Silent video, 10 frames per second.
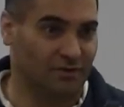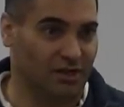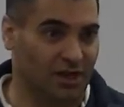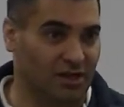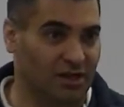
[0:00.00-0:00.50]

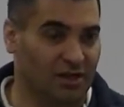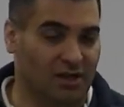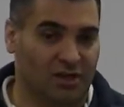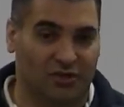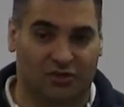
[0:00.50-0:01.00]

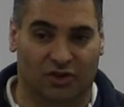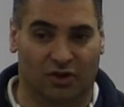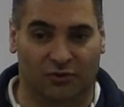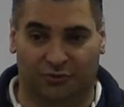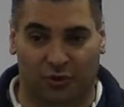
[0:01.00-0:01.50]
Okay?
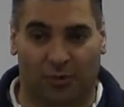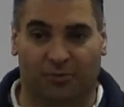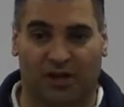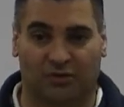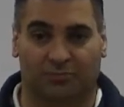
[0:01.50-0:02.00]
So for all
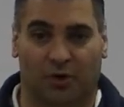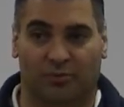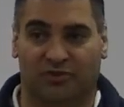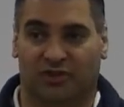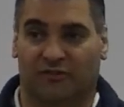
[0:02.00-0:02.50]
practical purposes,